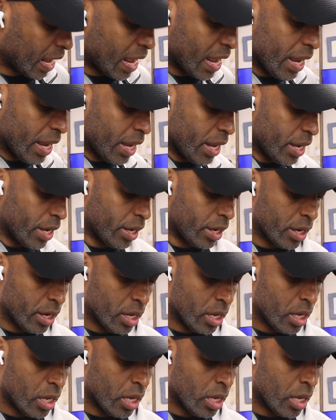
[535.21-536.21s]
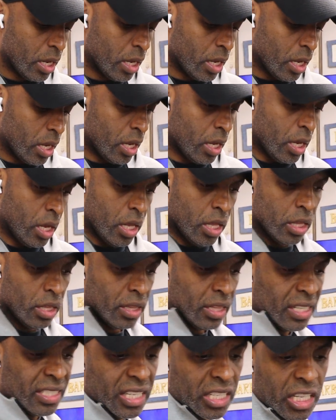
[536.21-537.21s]
And
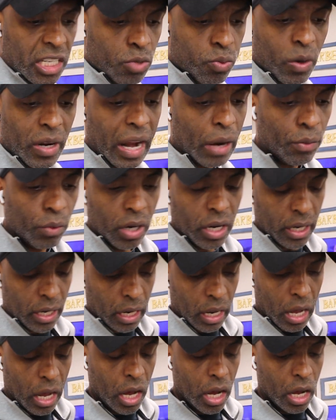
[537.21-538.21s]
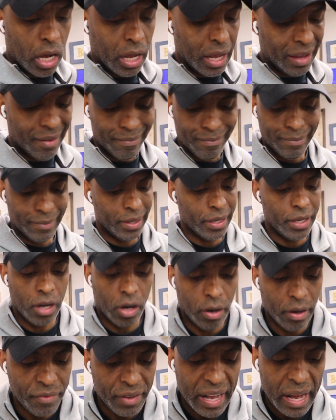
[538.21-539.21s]
this is just what I run.
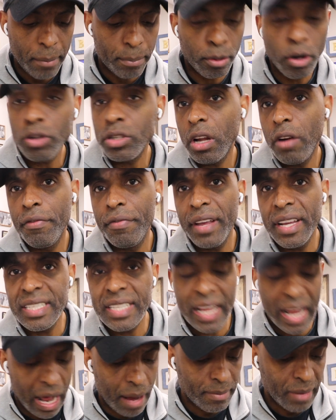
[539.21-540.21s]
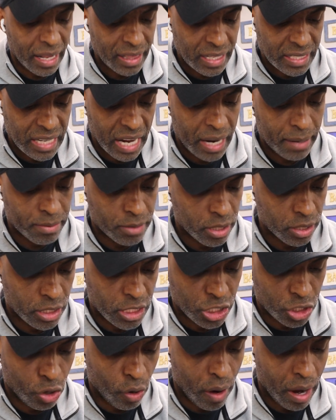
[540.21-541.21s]
If it ain't broke, don't fix it. I'm not the type to
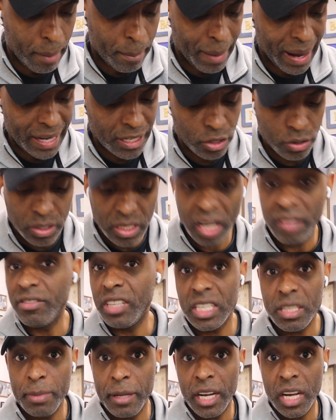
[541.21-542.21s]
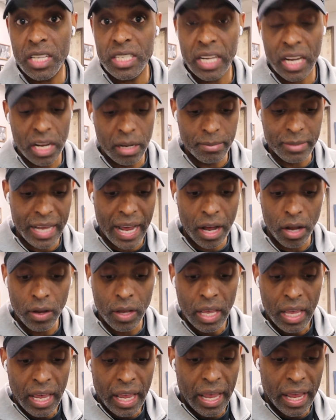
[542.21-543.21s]
just go out and buy new stuff just because it comes out,
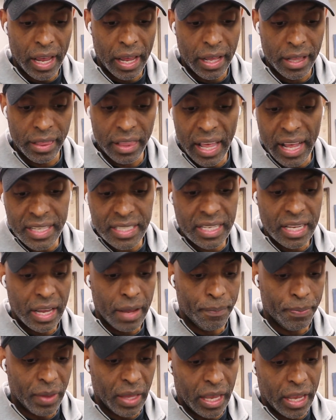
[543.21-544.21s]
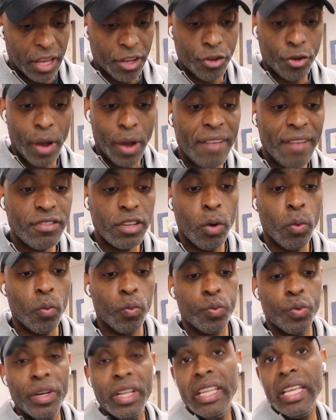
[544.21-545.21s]
unless you to
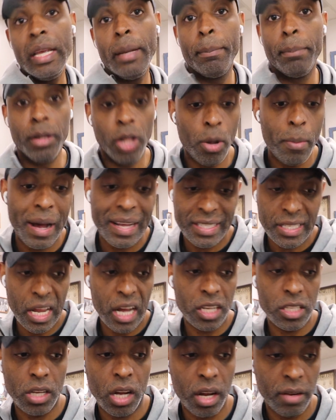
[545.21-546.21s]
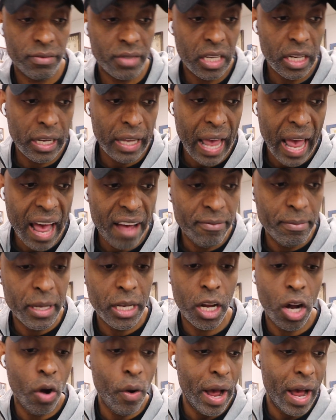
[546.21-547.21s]
really blow my socks off to have me
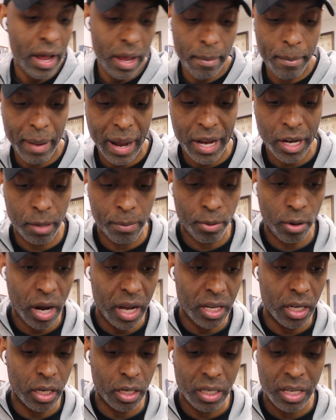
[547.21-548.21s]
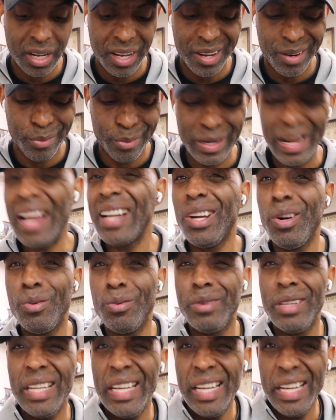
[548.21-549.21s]
go out and buy your product when I
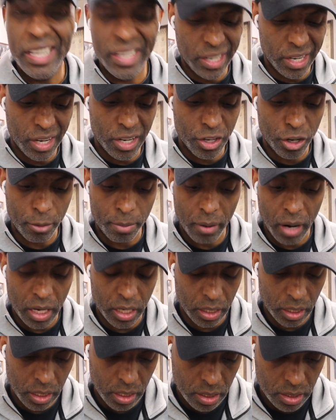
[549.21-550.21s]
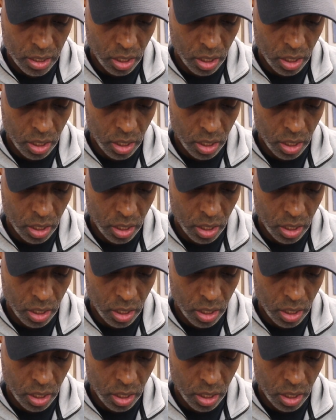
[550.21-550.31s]
don't need your product.